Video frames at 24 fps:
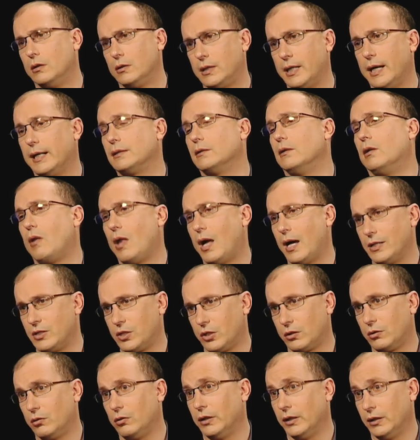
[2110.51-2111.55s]

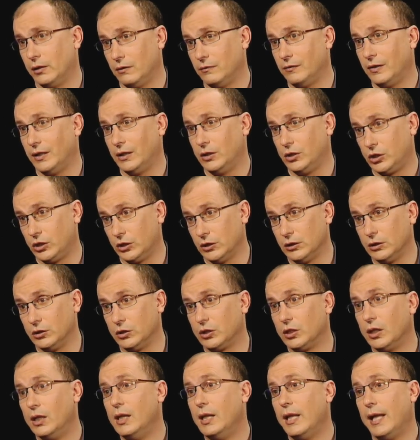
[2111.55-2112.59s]
technological
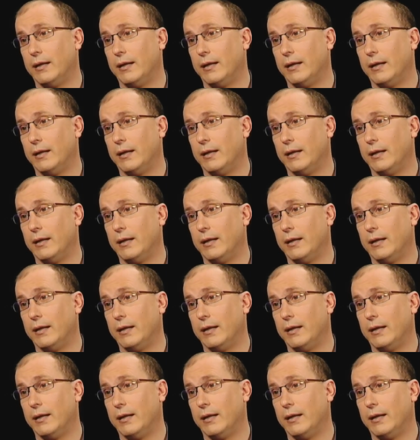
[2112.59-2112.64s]
innovations,